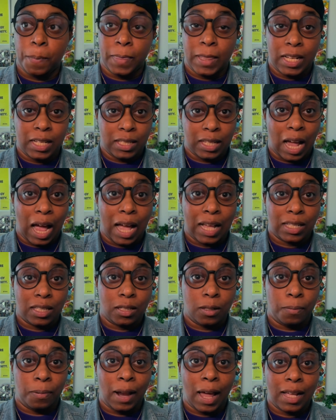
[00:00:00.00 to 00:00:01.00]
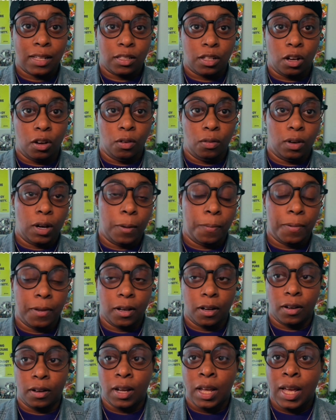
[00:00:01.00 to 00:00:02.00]
this high supply zone up
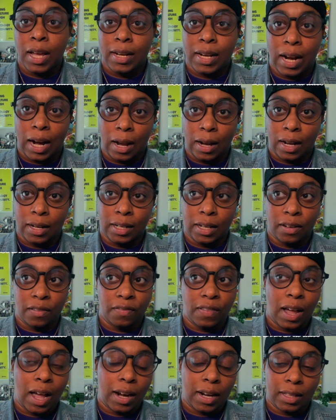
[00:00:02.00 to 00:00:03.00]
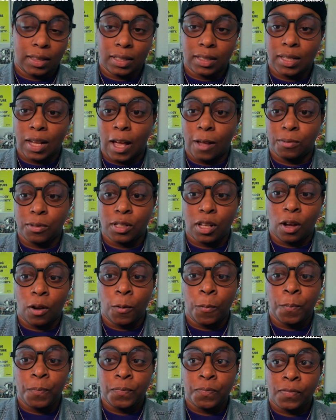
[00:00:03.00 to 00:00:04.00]
here that I identified at the top.
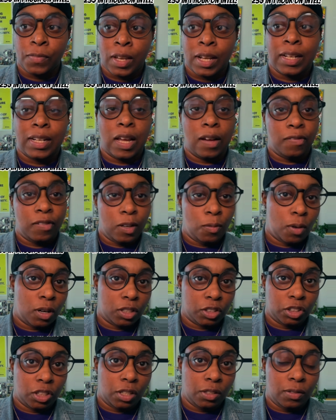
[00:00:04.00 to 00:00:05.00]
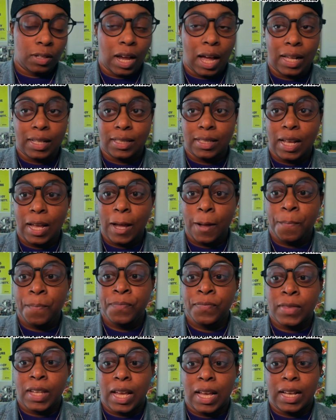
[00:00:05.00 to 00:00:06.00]
So definitely want to show you guys that.
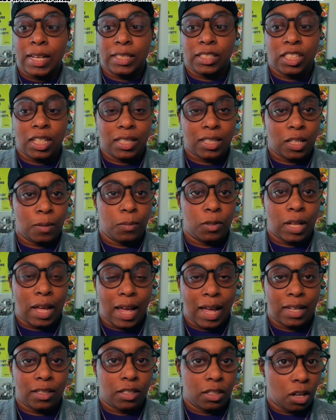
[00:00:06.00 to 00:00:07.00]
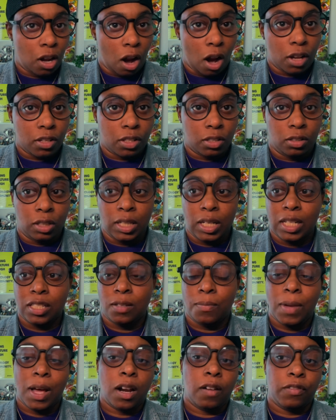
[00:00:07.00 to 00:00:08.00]
And just something to add to your arsenal. It
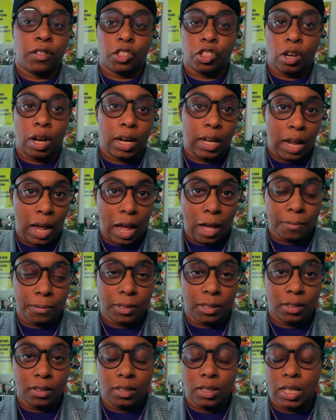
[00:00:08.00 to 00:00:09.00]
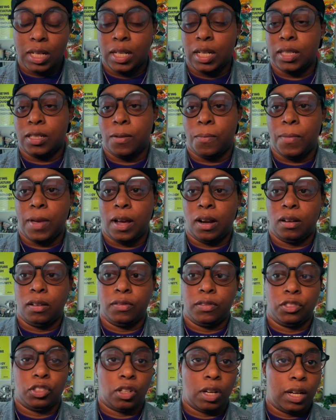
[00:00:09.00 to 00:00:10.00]
doesn't matter if you're trading options. It doesn't matter if
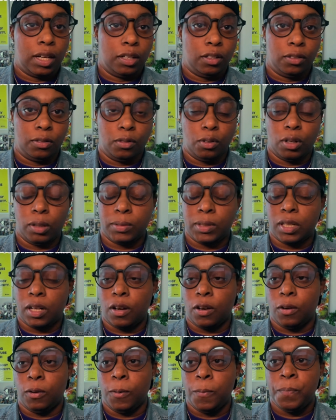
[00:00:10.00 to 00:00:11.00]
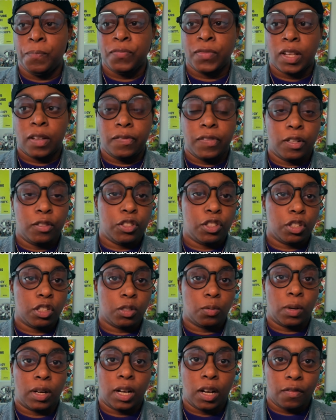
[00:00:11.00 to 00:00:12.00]
you're trading crypto,
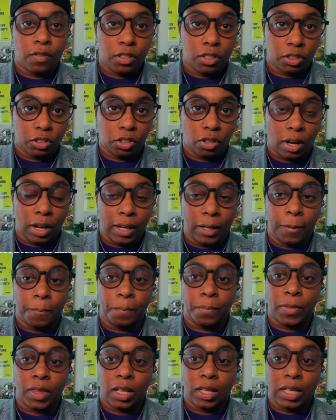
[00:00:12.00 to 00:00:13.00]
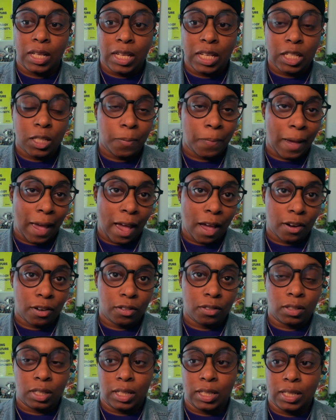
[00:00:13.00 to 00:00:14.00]
futures, whatever you're trading. These
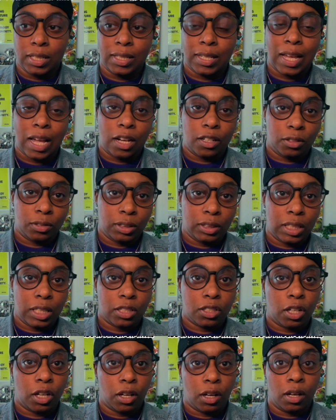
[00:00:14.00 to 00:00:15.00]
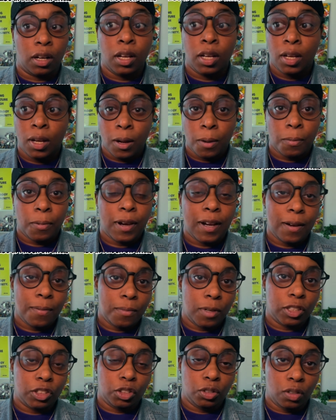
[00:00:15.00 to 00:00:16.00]
patterns and these candlesticks are pretty
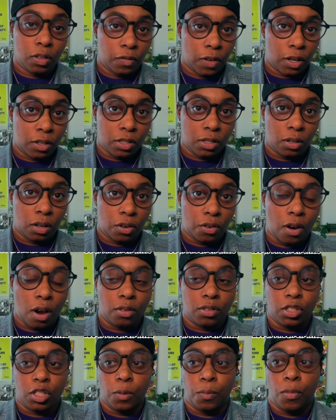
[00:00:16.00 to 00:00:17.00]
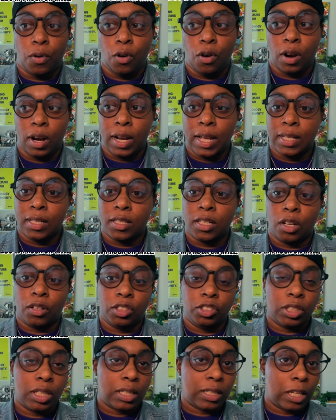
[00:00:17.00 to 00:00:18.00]
much universal across the board. And so
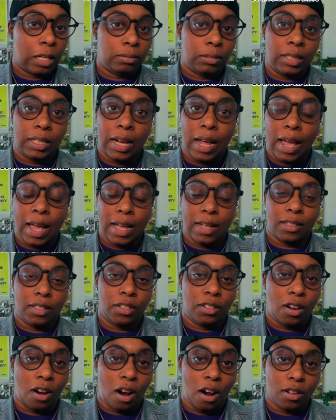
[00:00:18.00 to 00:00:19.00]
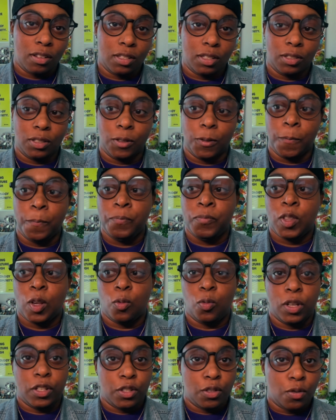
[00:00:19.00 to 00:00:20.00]
just something to add to your arsenal
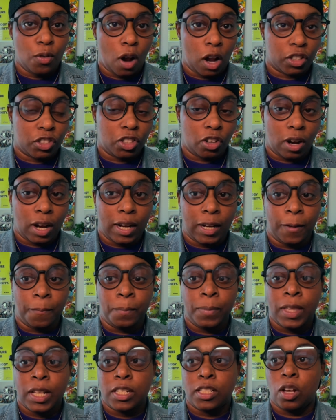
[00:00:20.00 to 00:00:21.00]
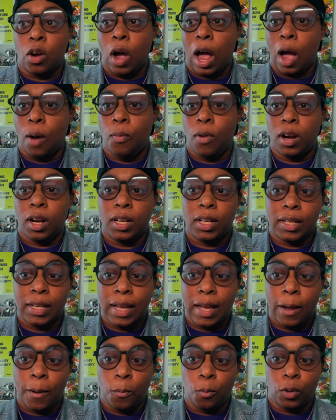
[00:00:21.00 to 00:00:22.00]
when you are trading. So I want to look
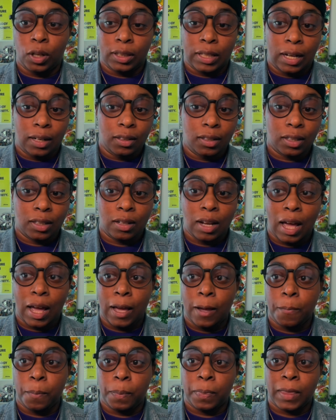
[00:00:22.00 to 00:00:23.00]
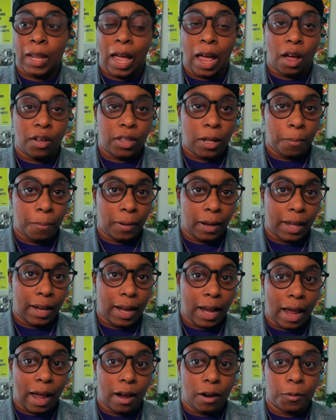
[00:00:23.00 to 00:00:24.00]
at what they look like, how they
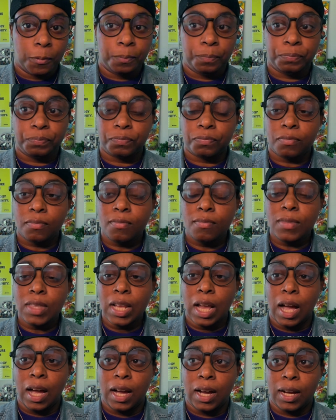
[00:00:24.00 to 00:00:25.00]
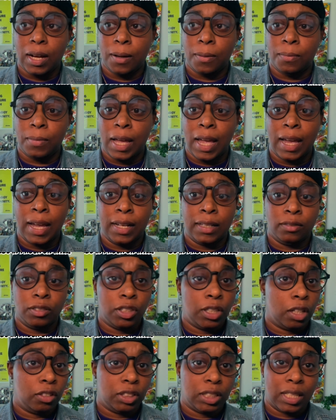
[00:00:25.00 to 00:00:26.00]
played out, and
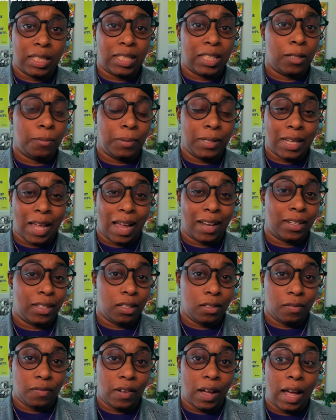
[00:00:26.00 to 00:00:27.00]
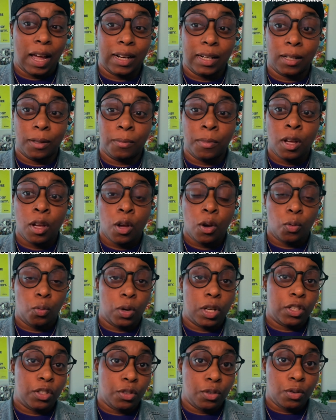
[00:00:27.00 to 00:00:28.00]
just simply identifying them
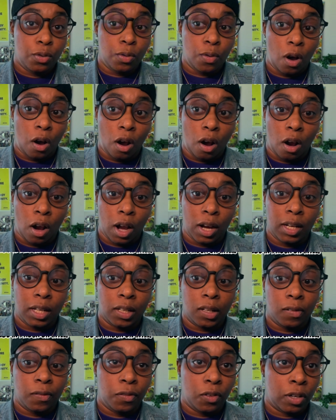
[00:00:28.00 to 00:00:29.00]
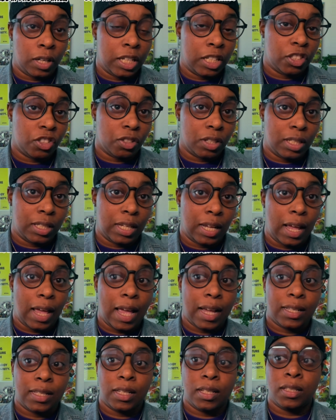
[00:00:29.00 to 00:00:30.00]
when you are looking for entries and
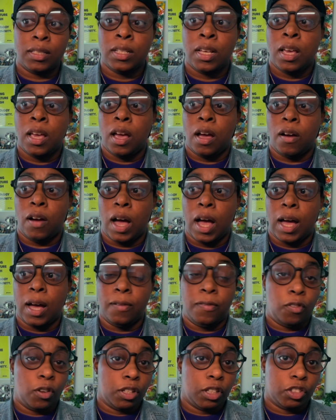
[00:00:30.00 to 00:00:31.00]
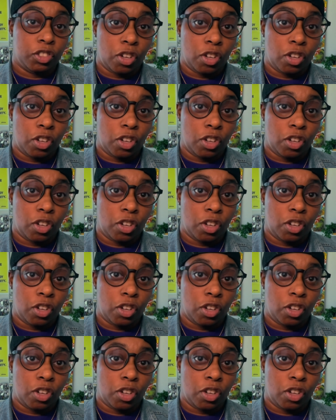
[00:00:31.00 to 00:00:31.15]
exit for your